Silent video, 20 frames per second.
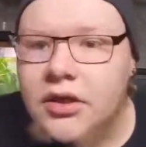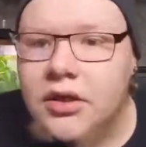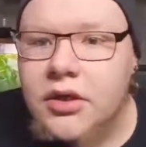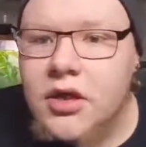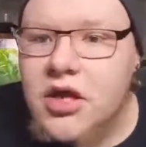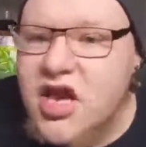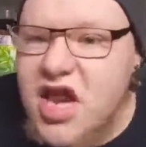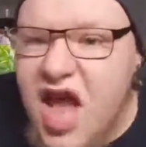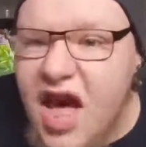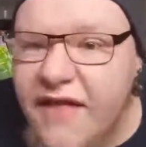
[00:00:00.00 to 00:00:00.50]

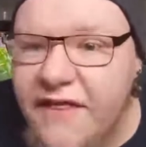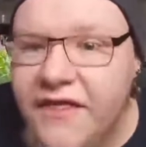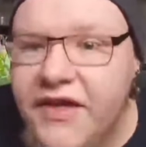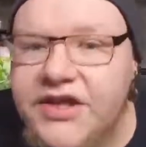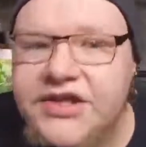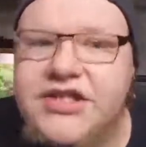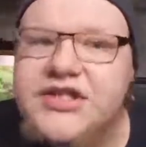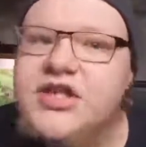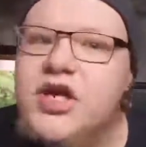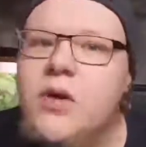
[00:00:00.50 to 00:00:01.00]
Nothing.
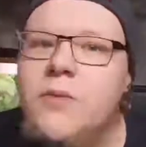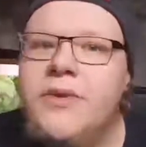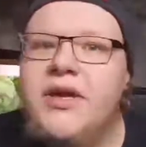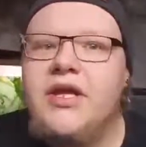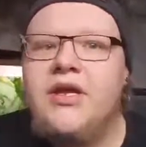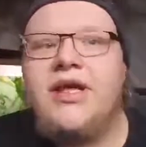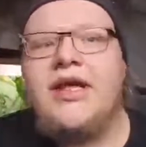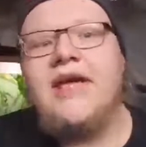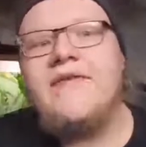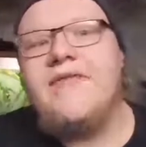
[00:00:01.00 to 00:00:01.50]
She told me,
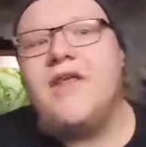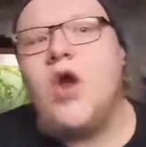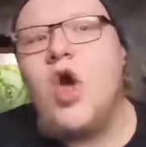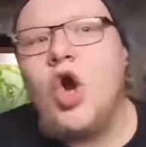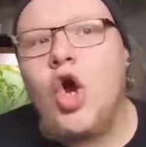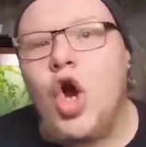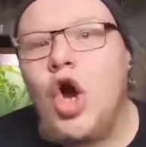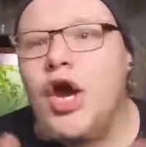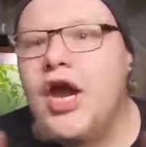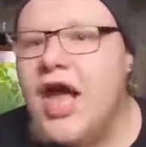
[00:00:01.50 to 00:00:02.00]
like, if they don't
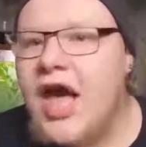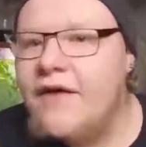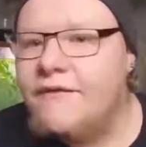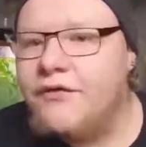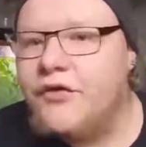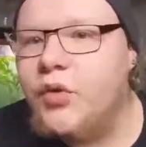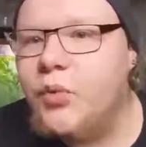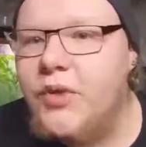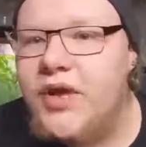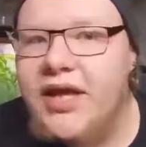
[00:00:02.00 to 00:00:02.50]
call you after
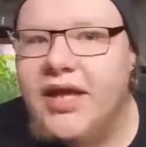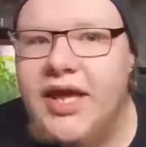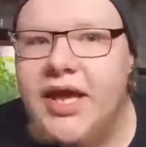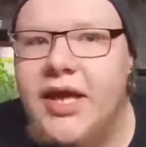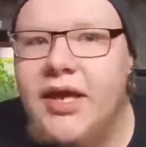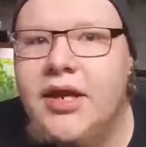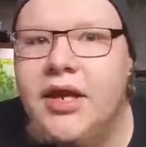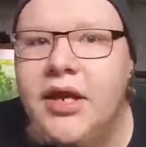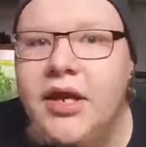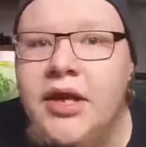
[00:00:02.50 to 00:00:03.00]
the
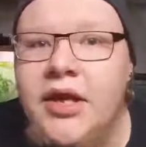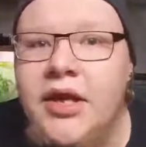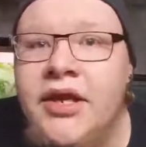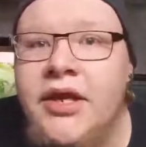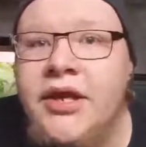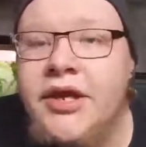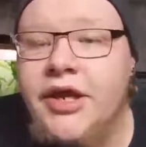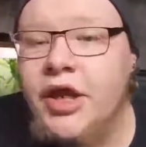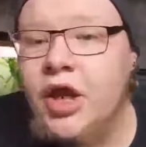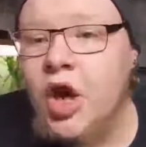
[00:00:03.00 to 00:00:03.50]
weekend,
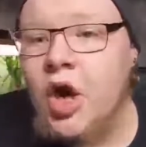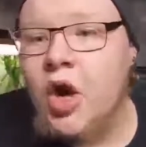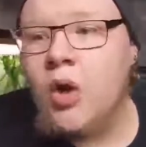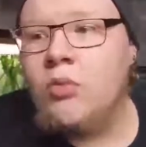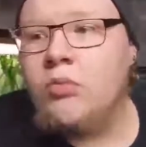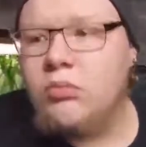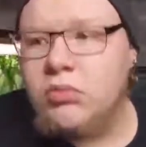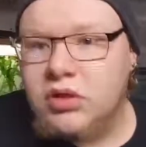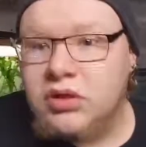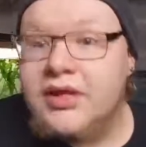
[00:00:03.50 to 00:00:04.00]
you
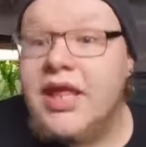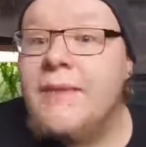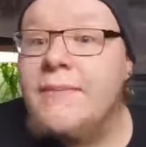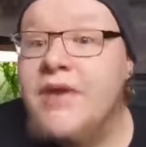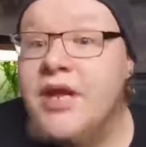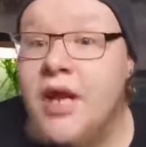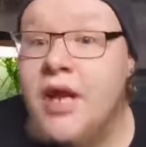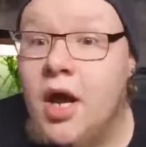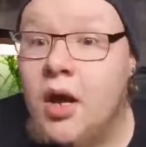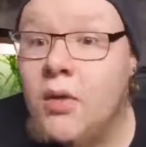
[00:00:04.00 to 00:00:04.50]
know, let
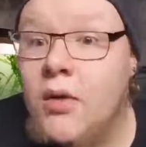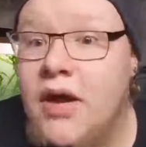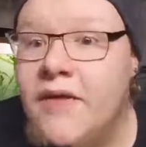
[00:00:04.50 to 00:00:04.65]
me know.